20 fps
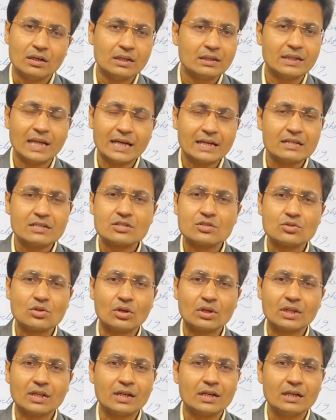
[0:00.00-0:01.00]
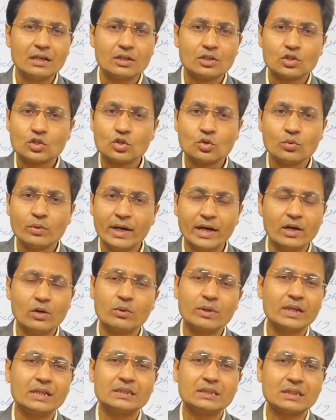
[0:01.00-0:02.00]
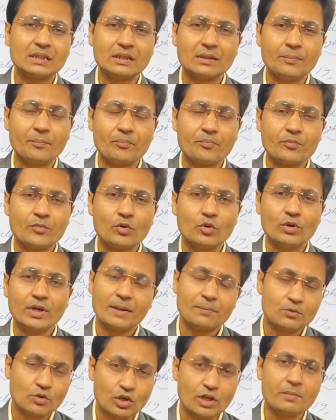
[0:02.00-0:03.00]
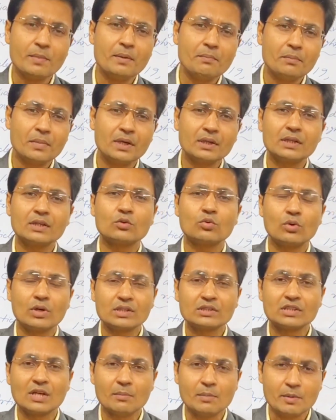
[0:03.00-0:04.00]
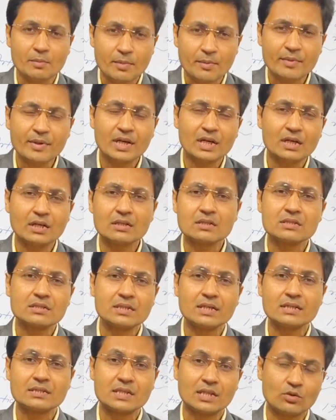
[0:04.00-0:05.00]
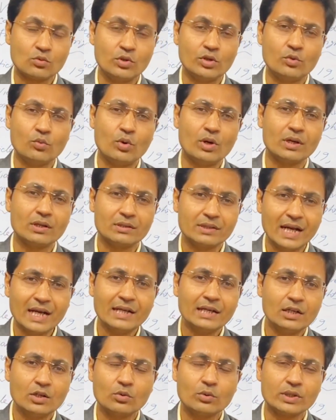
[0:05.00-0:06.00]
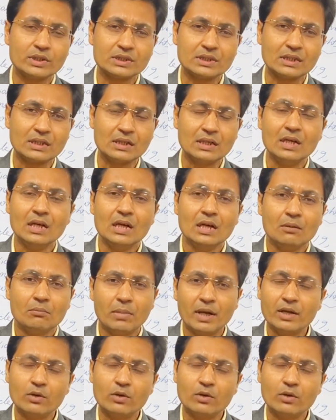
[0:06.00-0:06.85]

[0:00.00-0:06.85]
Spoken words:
that is not the true education. We have to remember that what Swami Vivekananda states, that we want that education by